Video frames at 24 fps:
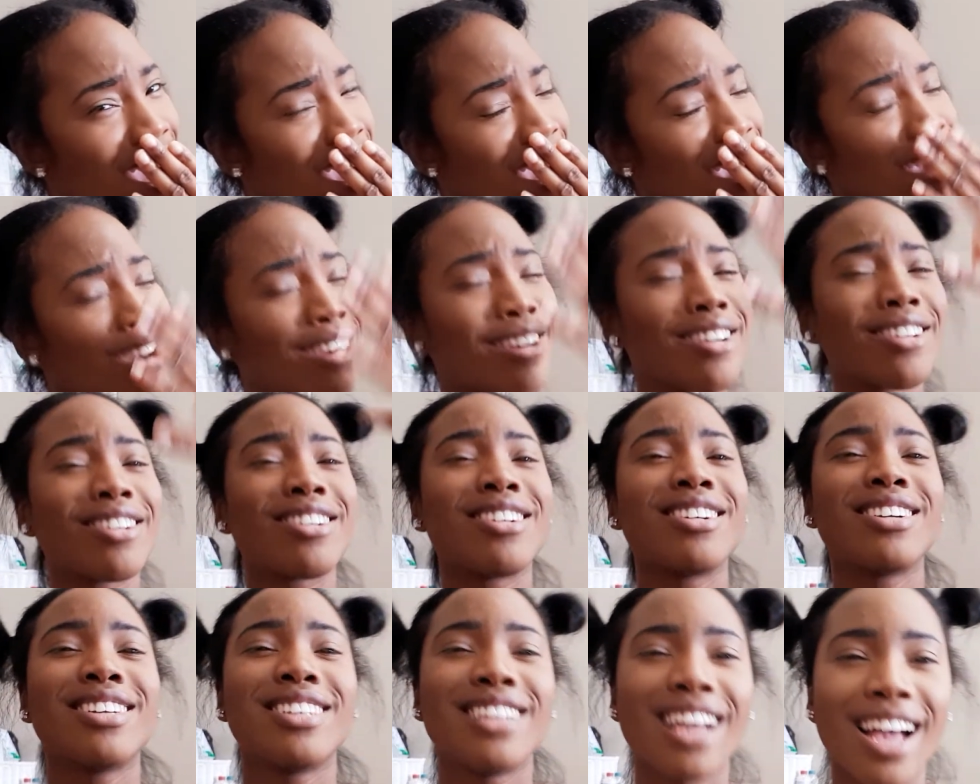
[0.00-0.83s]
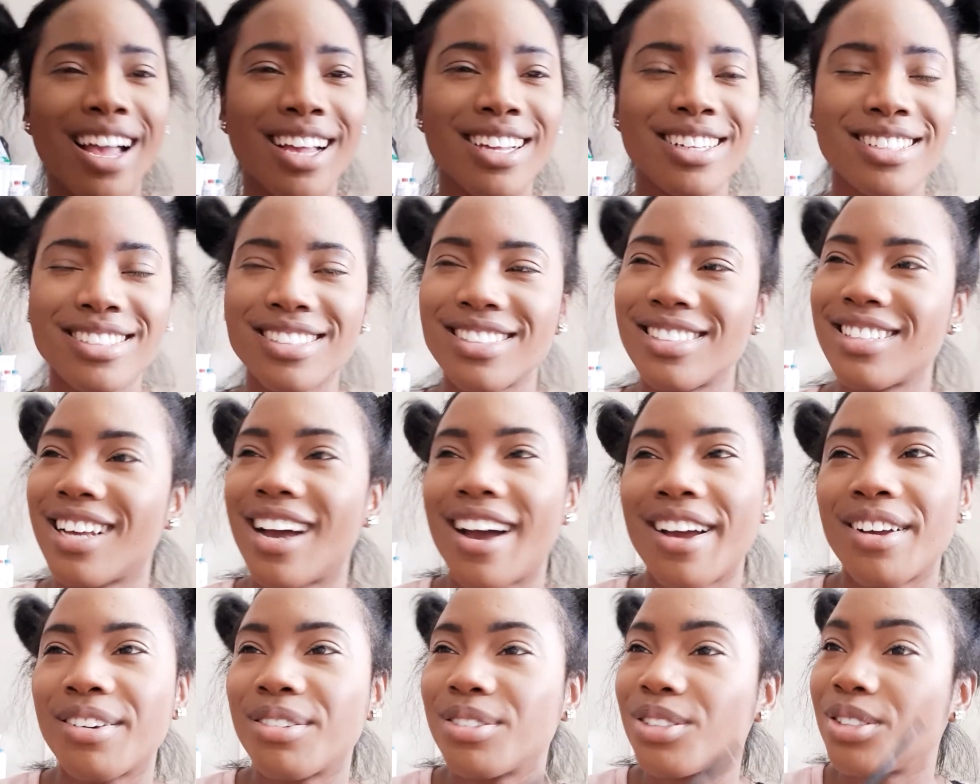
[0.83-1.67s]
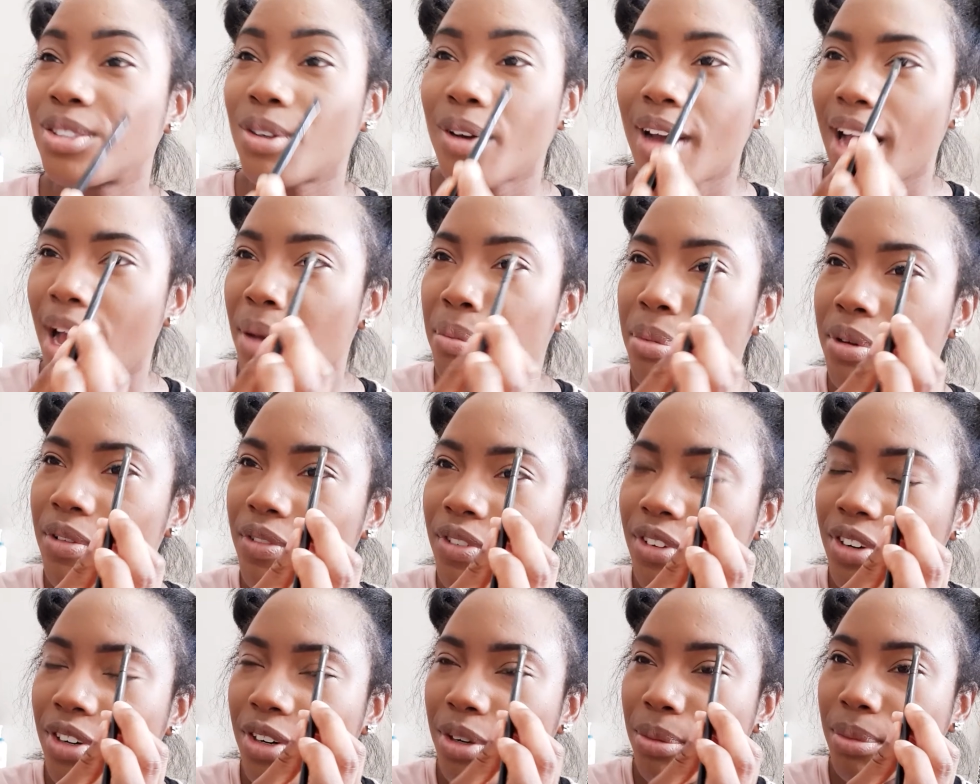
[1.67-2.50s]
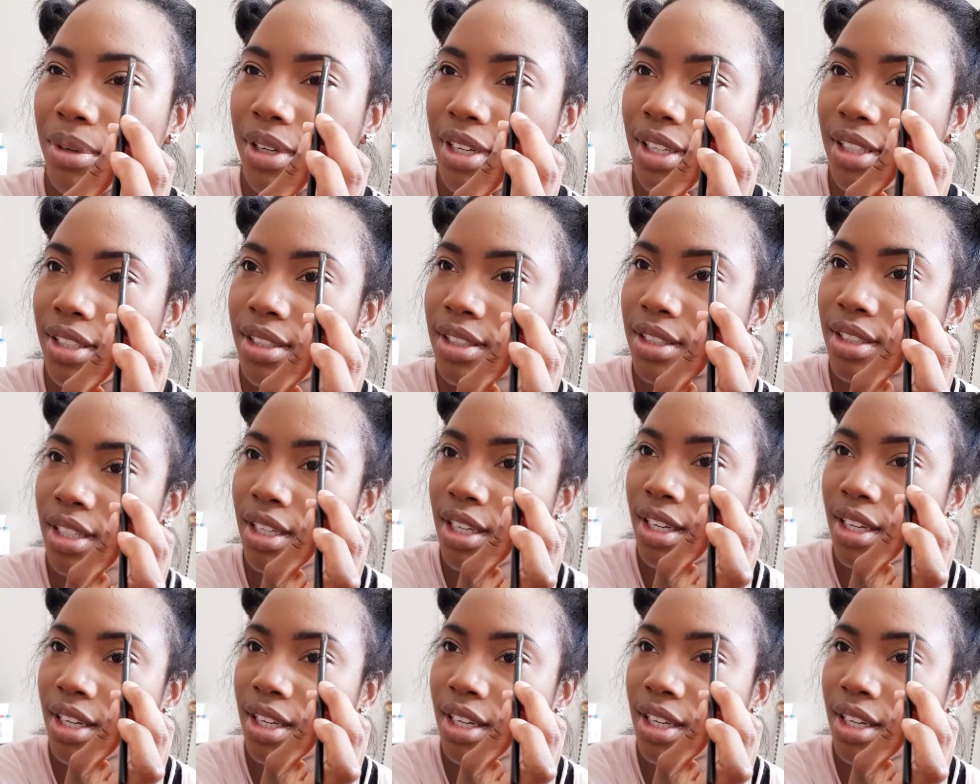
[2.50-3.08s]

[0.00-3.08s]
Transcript: girl, yes. I was so happy for her because,